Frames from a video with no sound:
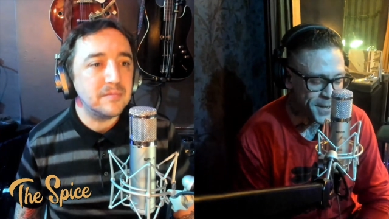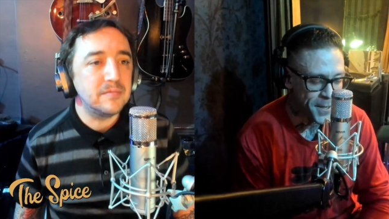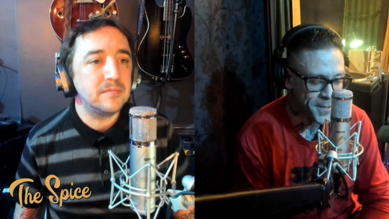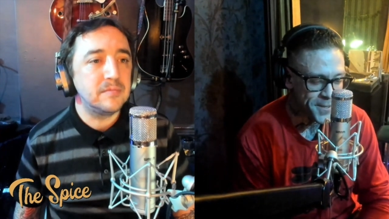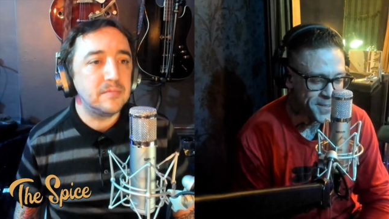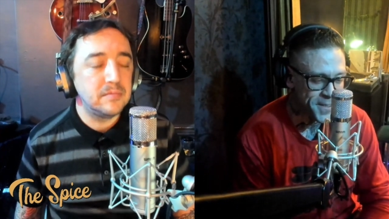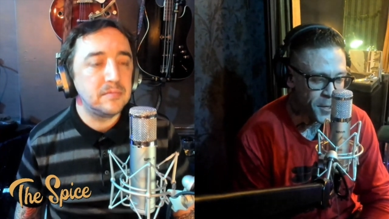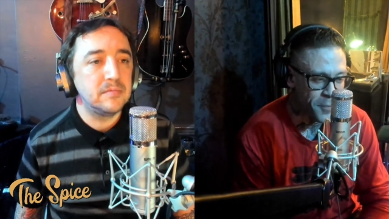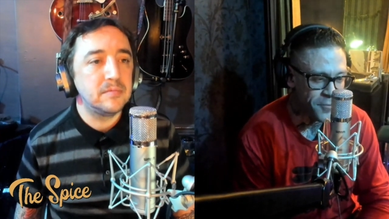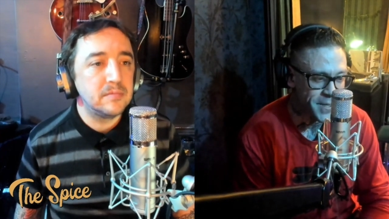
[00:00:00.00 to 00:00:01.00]
Speaker 1: uh,
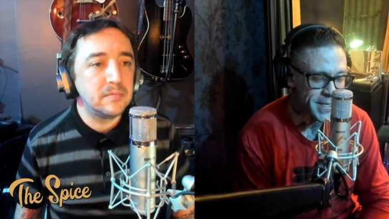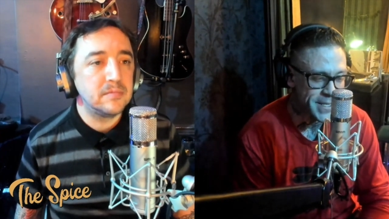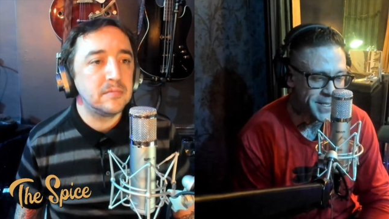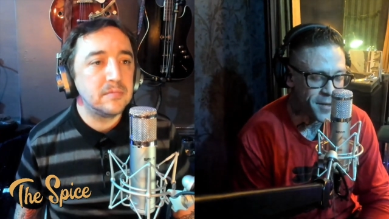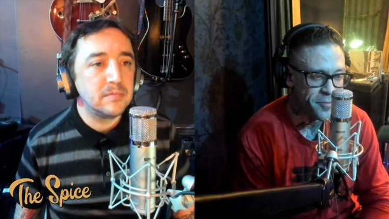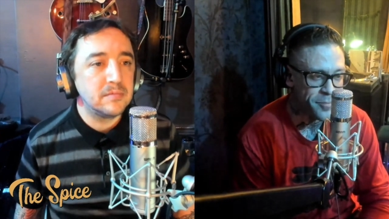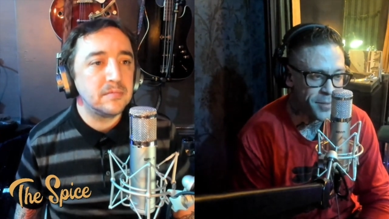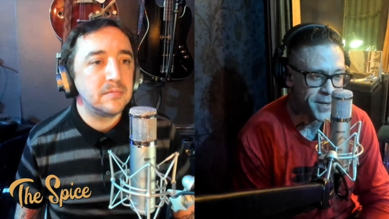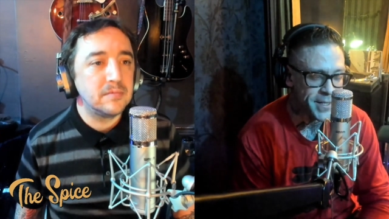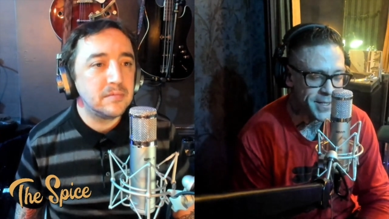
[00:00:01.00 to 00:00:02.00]
unreleased stuff,
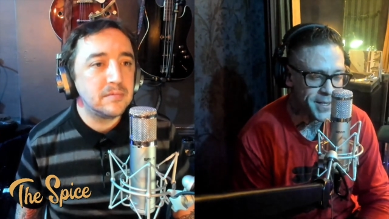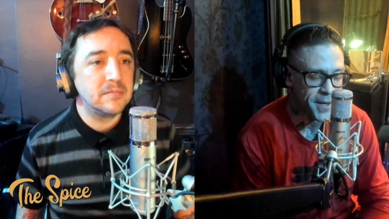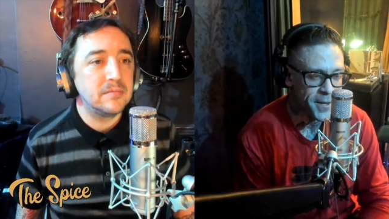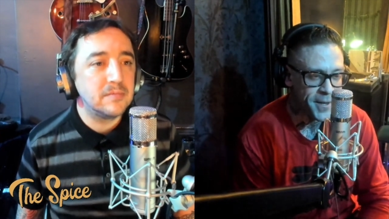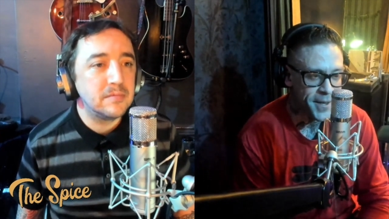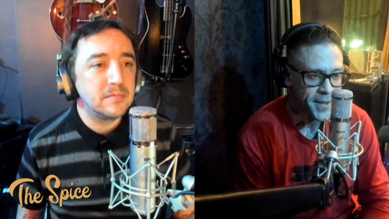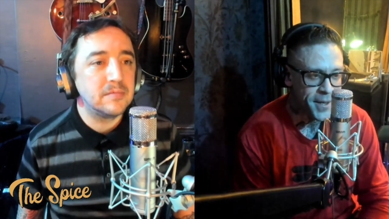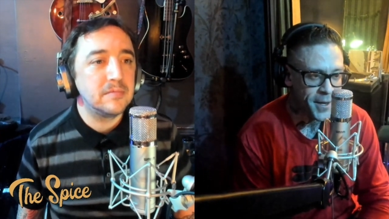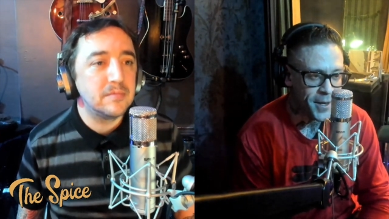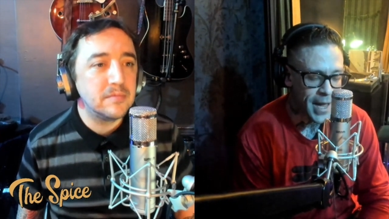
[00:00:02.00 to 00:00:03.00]
but it's uh,
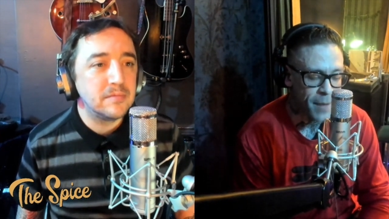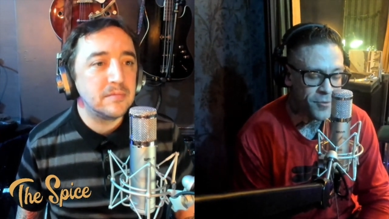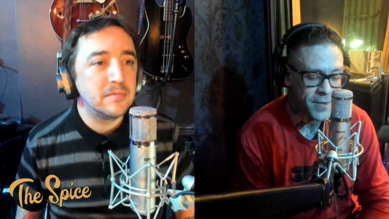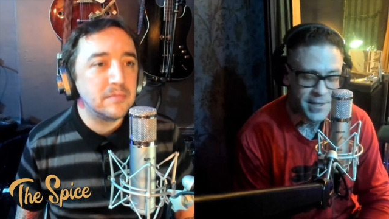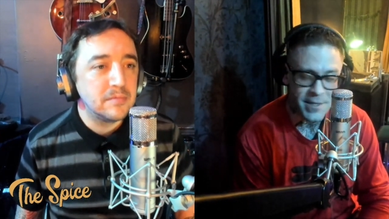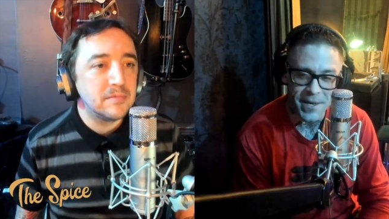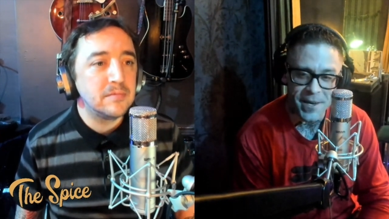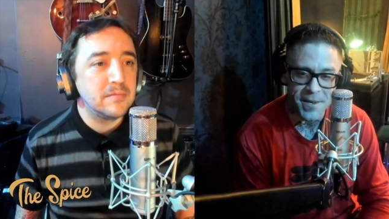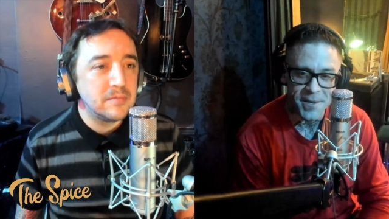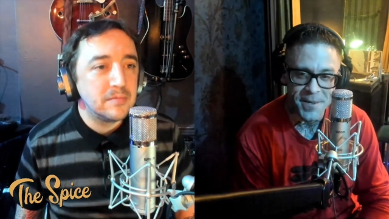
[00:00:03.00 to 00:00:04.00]
glamorous,
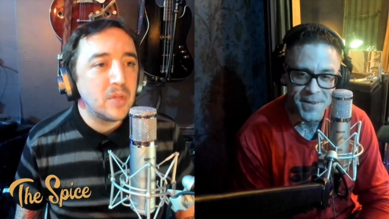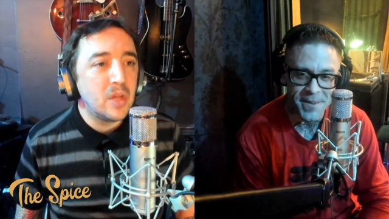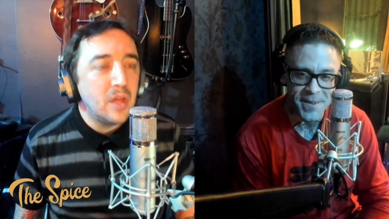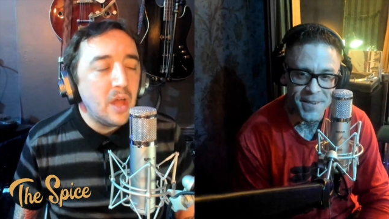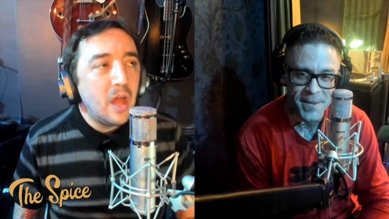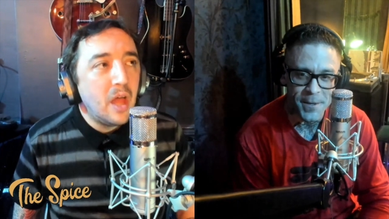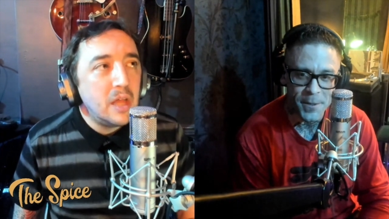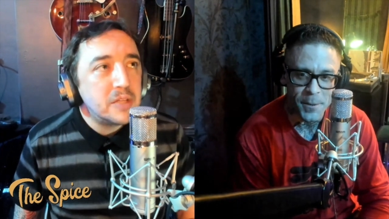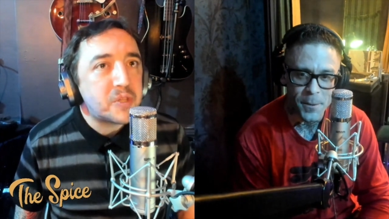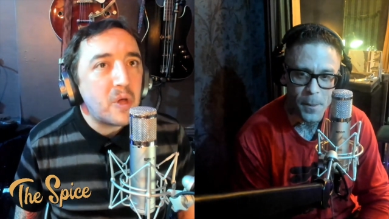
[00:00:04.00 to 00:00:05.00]
yeah.
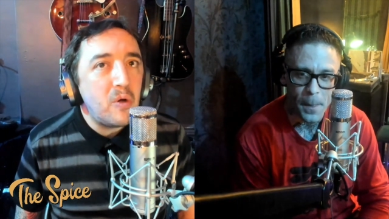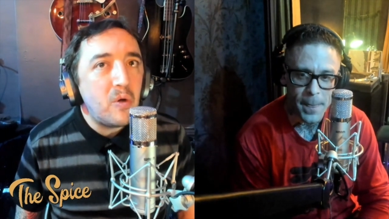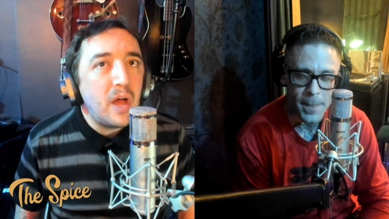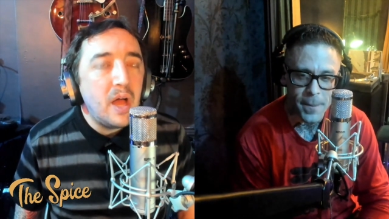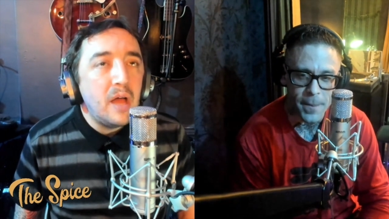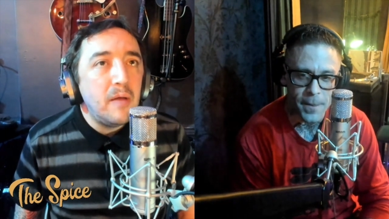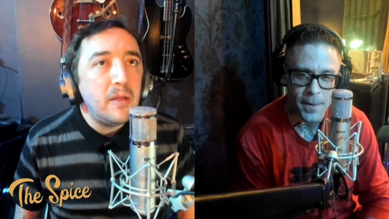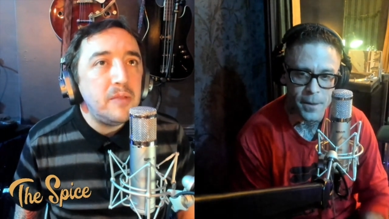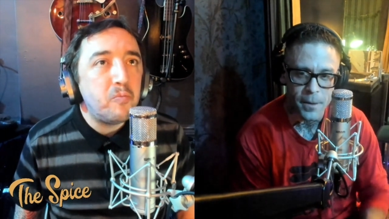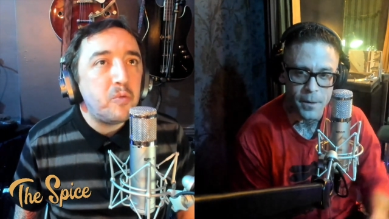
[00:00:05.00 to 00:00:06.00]
So,
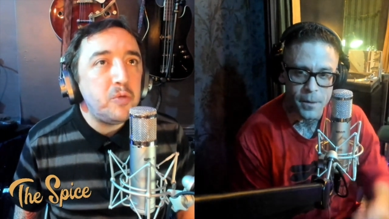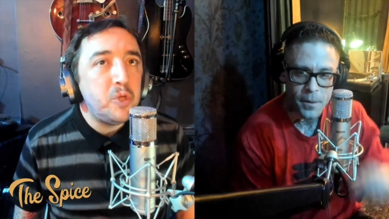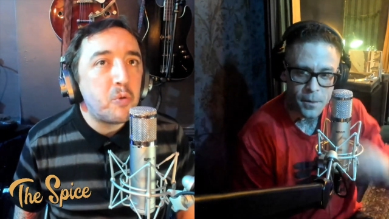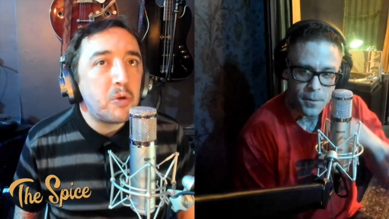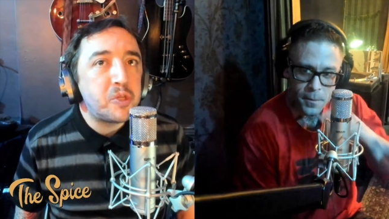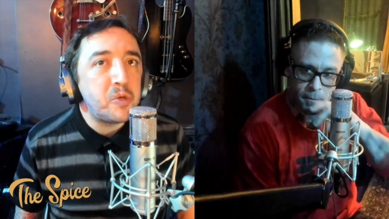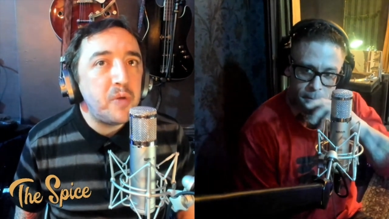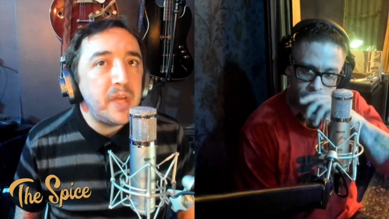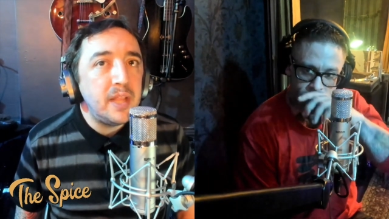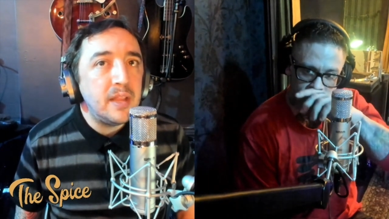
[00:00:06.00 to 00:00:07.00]
Speaker 2: you were
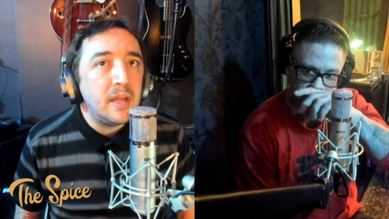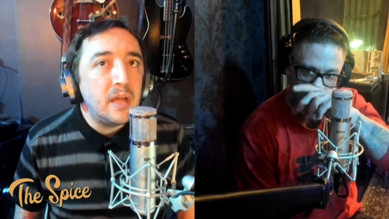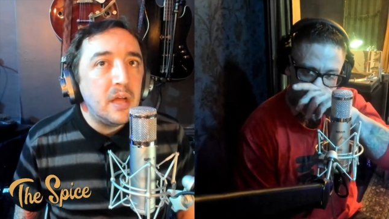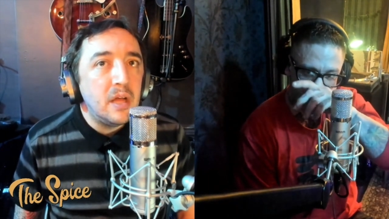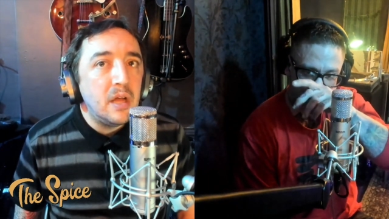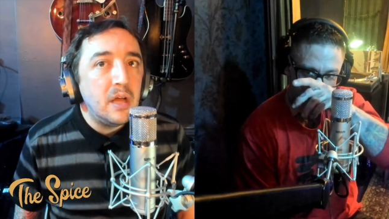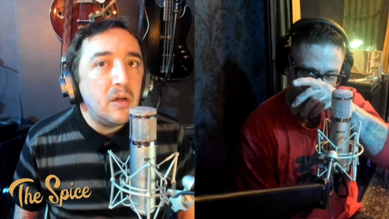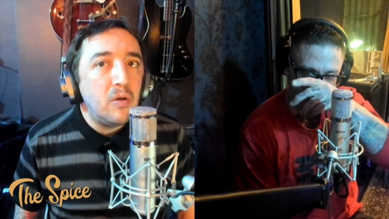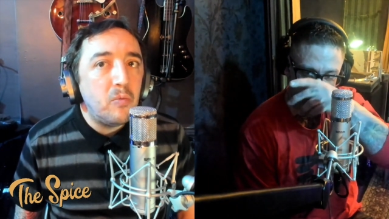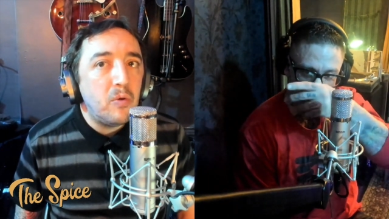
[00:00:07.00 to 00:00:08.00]
doing
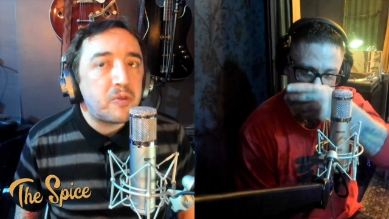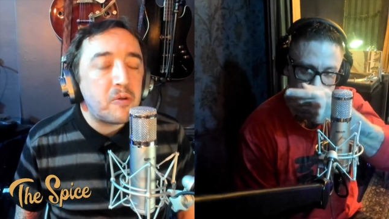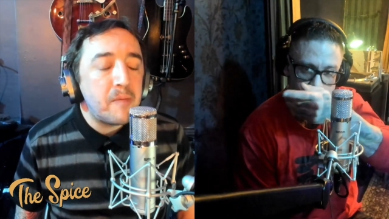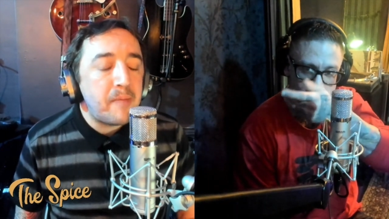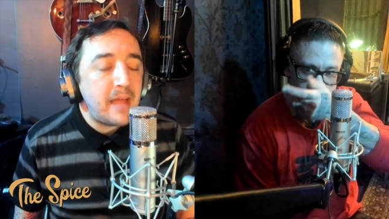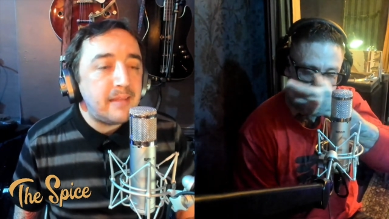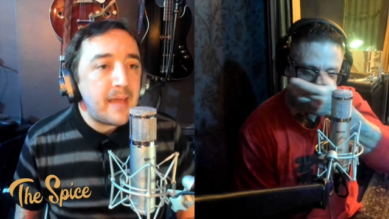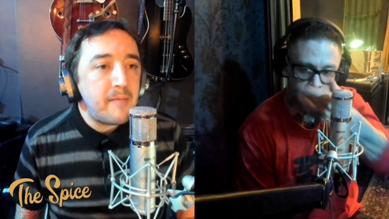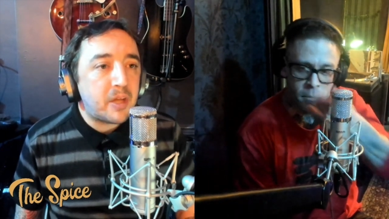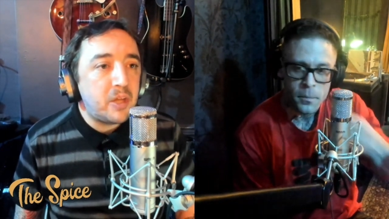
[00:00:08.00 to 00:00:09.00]
during the
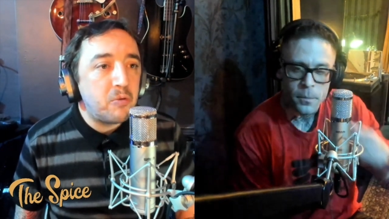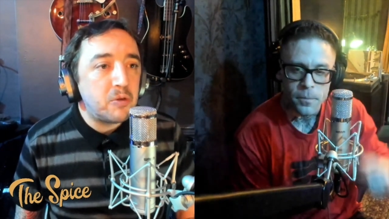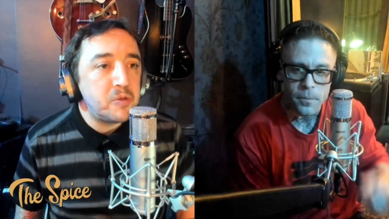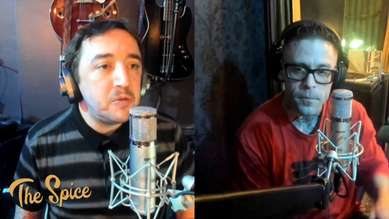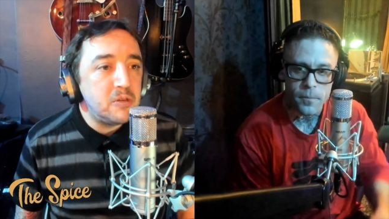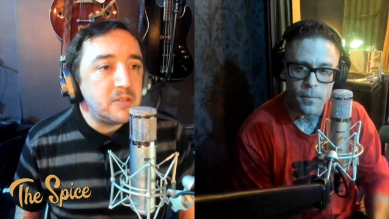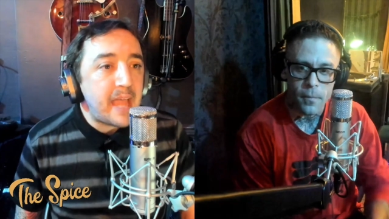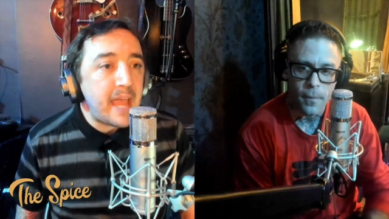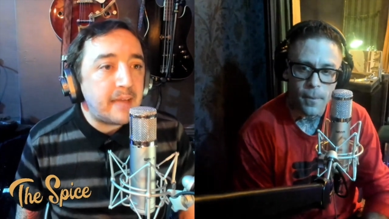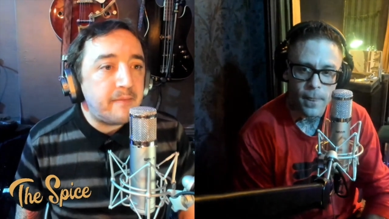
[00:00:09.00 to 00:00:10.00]
pandemic. You were doing your
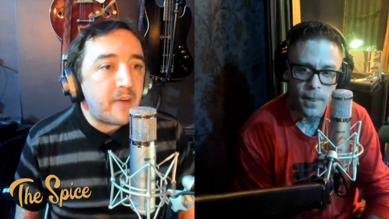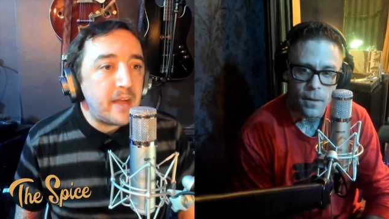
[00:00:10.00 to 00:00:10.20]
Dank and